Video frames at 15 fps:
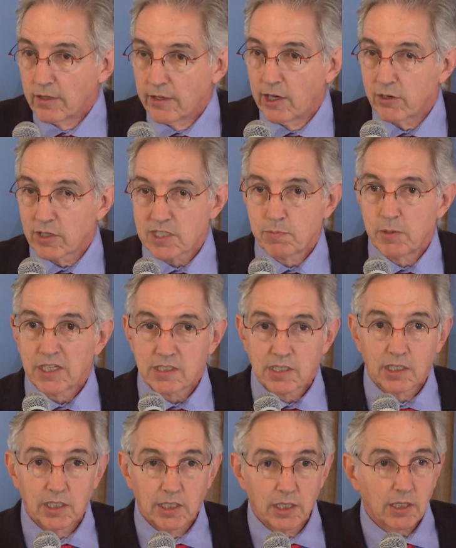They're
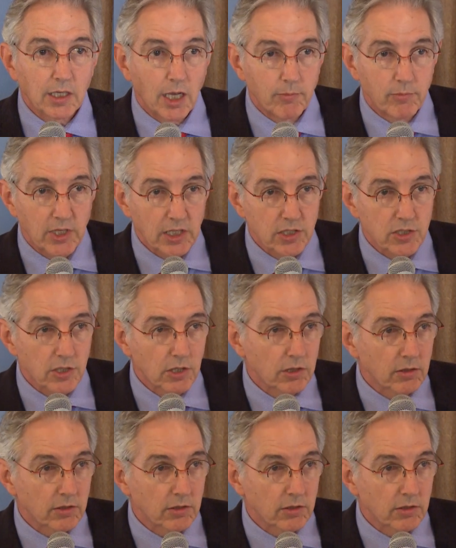expecting an income next year.